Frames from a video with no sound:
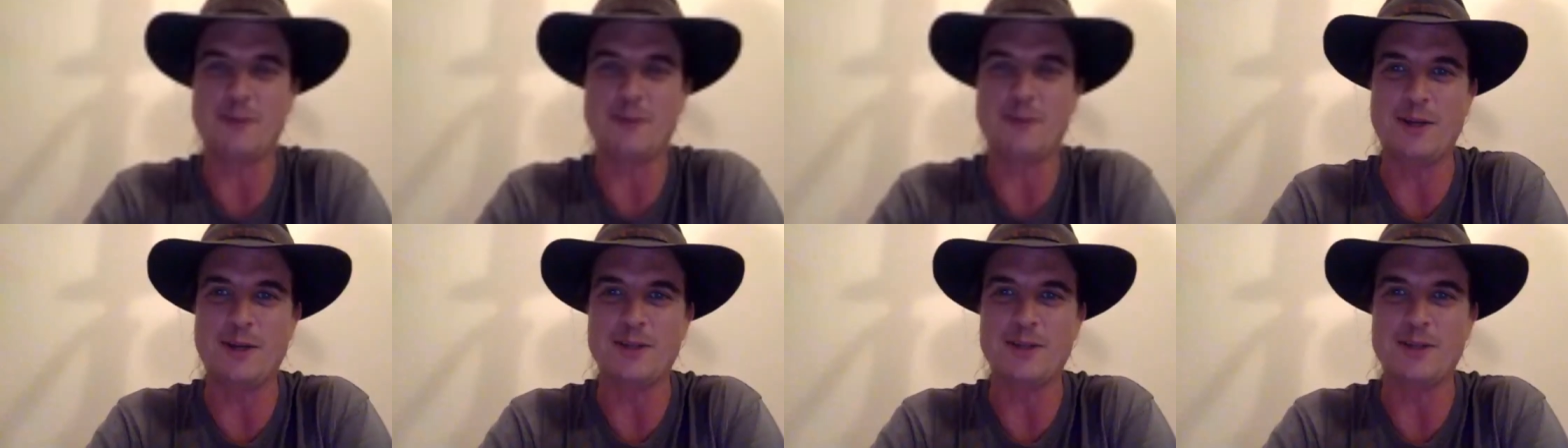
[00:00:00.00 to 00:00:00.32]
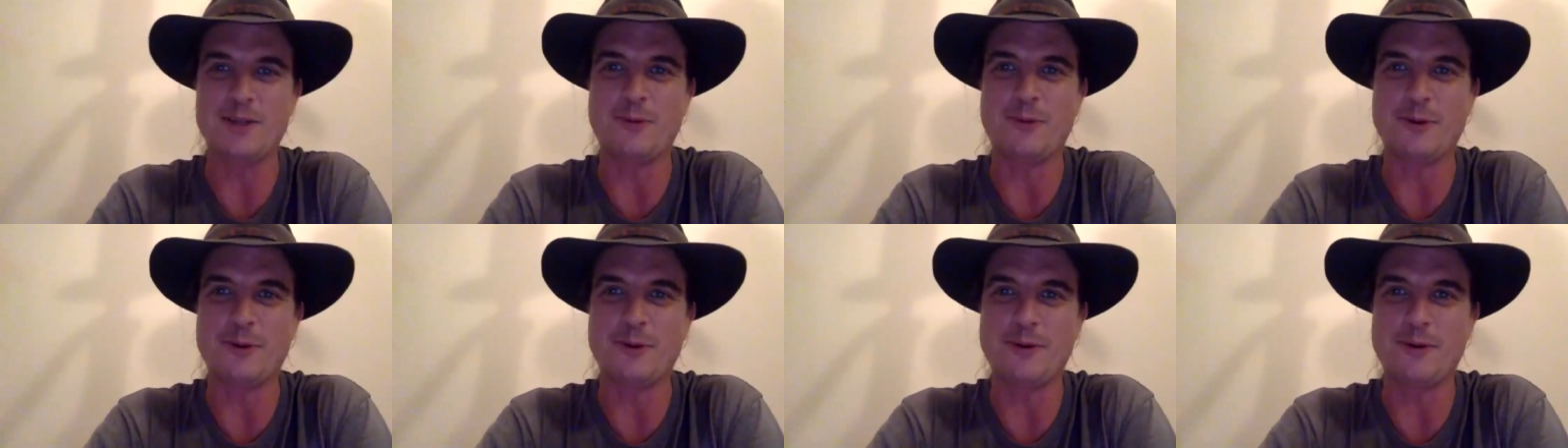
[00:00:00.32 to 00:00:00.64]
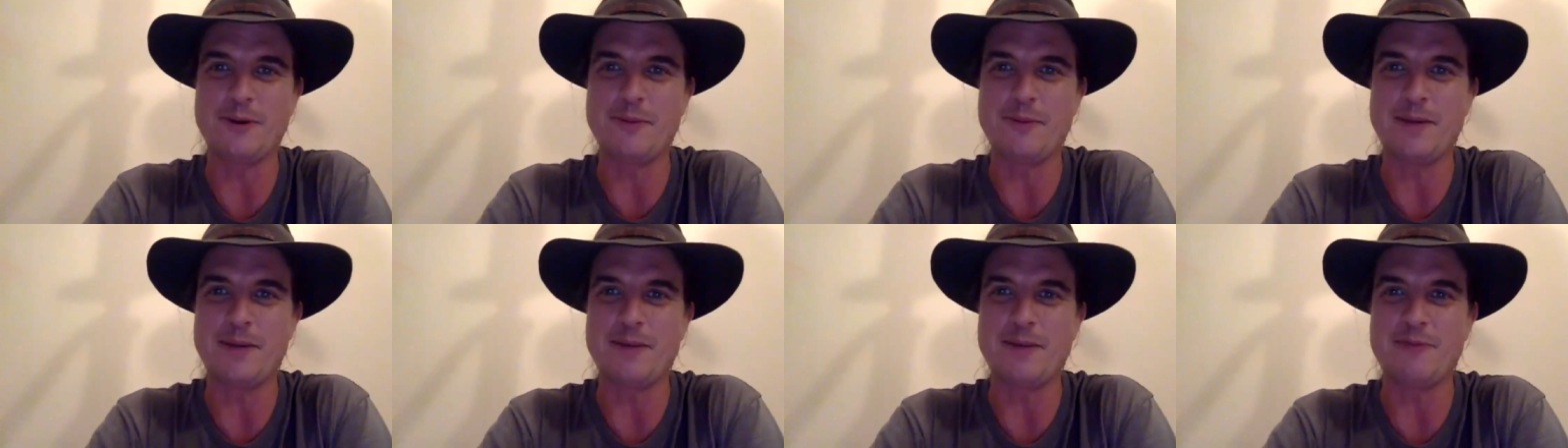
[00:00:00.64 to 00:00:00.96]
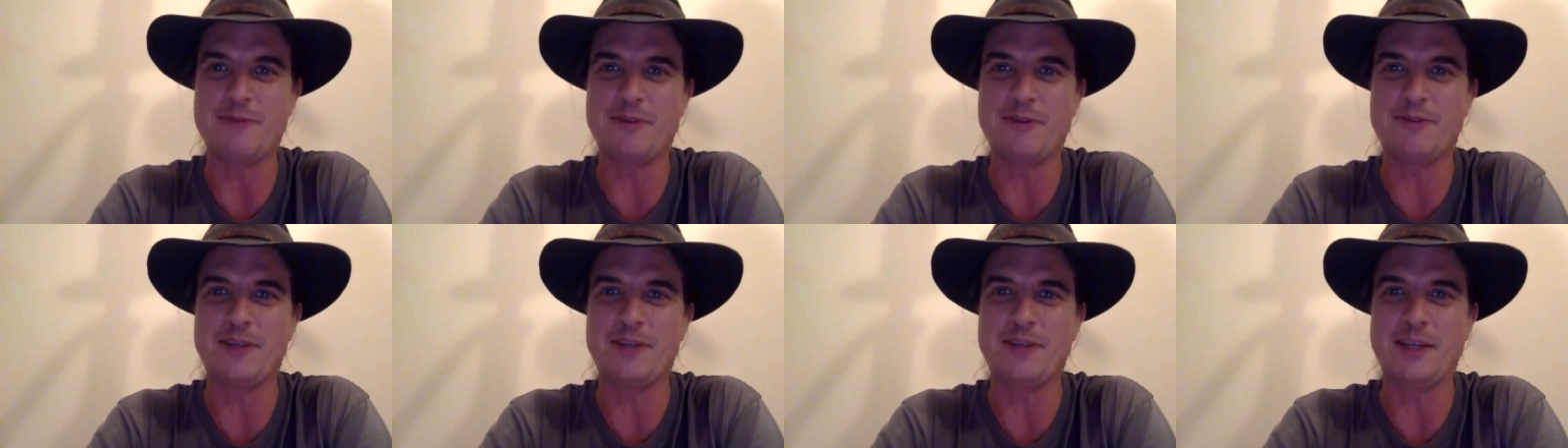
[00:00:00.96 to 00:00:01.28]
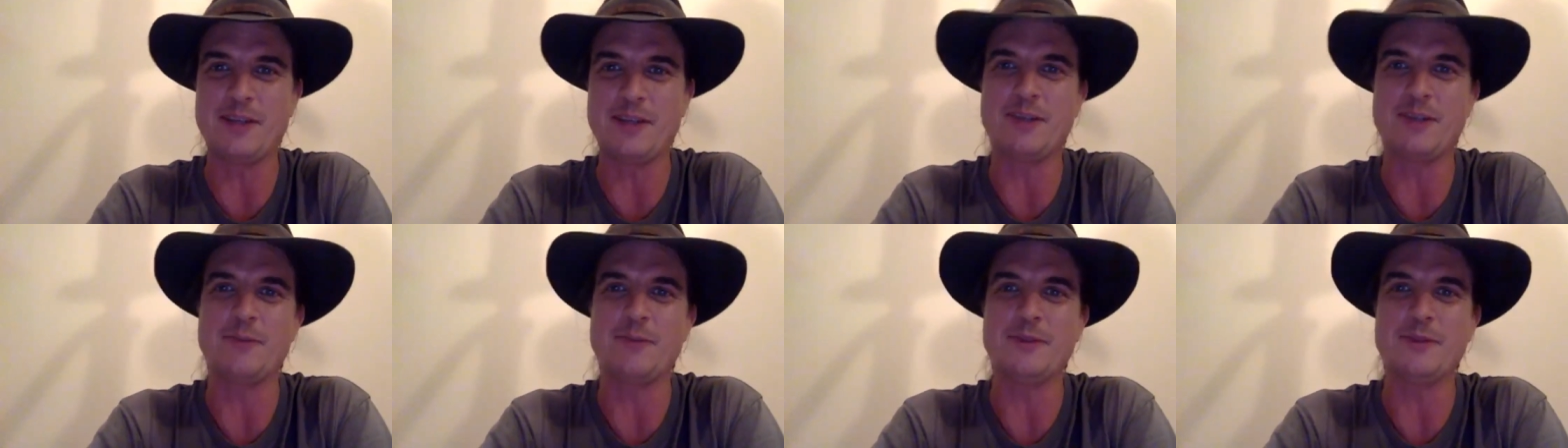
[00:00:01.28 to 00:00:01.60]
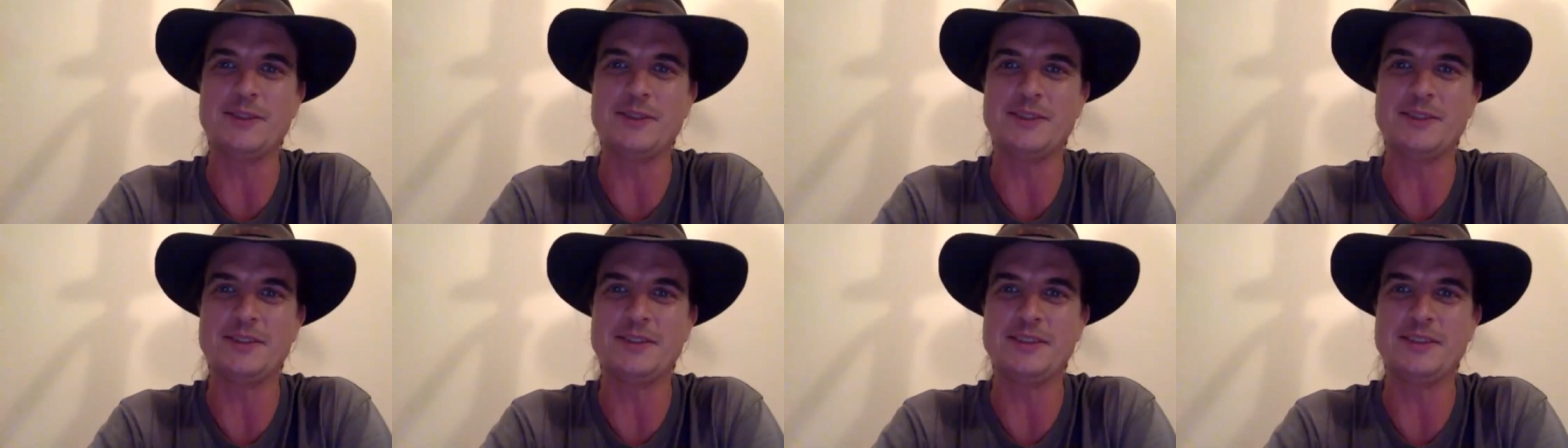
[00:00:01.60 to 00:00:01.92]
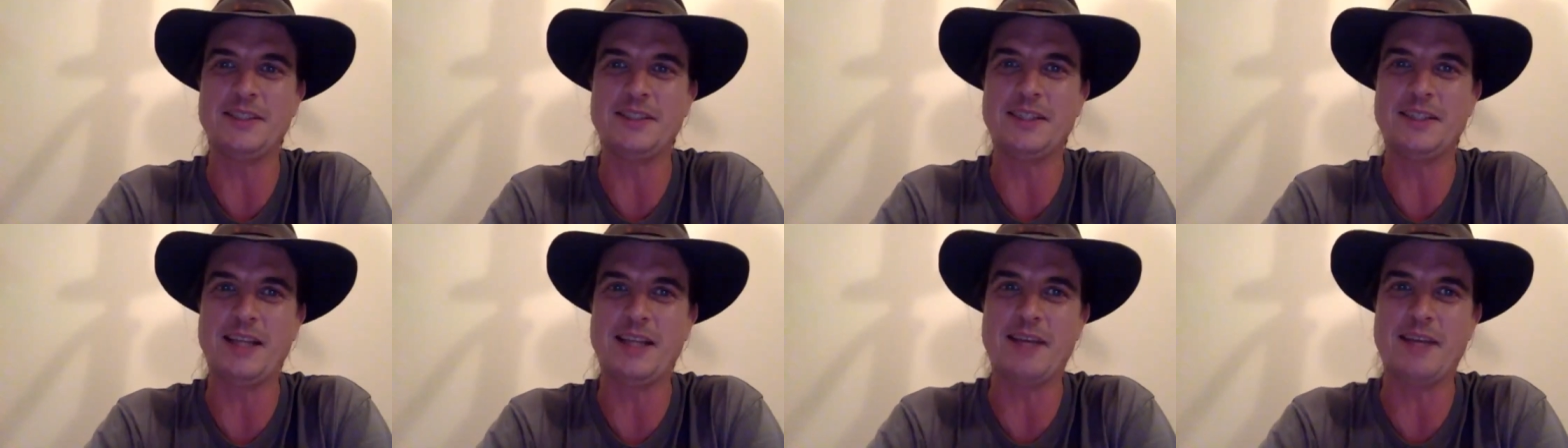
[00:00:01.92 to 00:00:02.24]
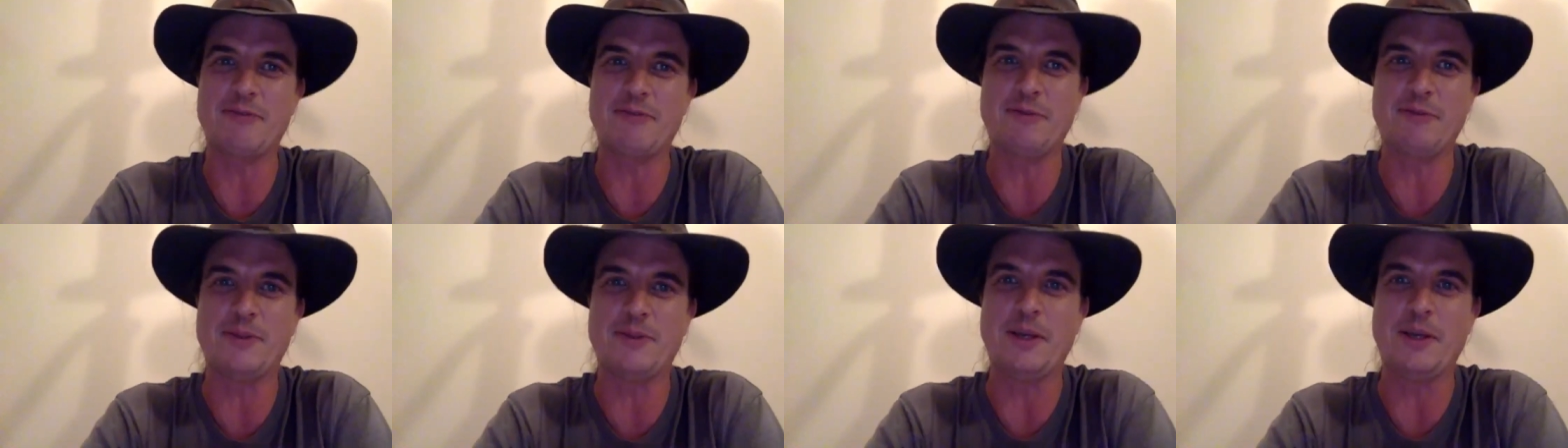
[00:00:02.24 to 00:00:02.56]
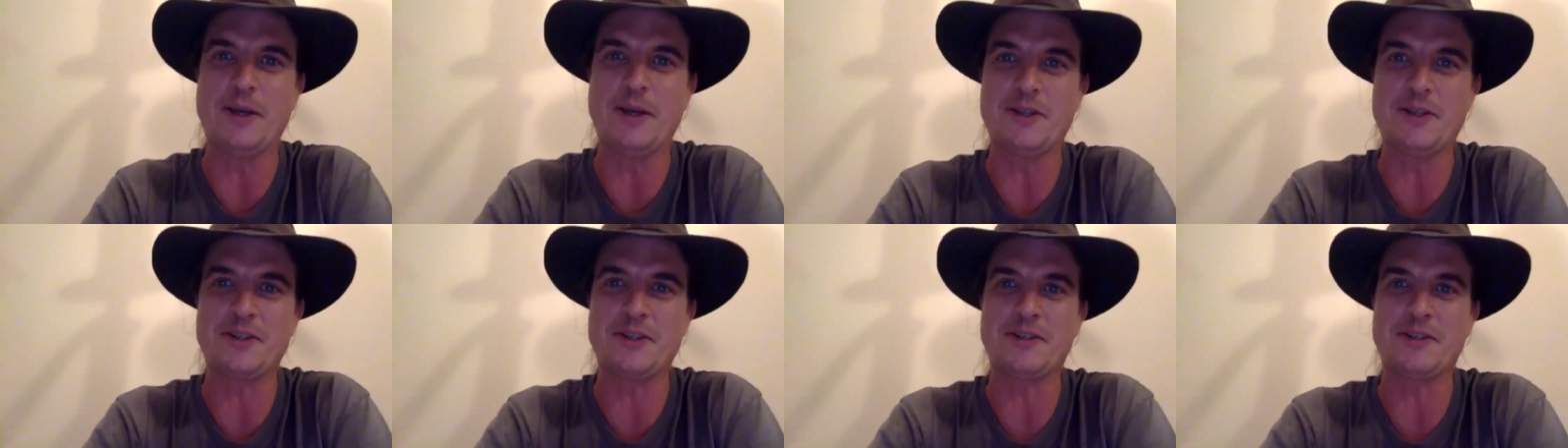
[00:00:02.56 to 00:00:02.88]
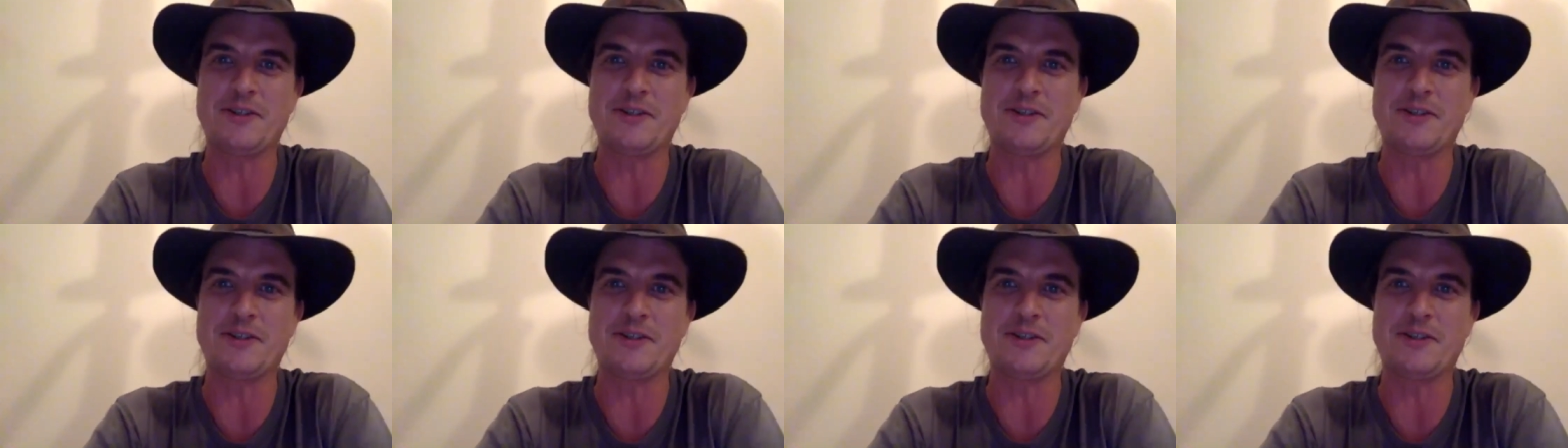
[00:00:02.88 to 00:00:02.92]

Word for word: border and about 15 kilometres inland from the ocean.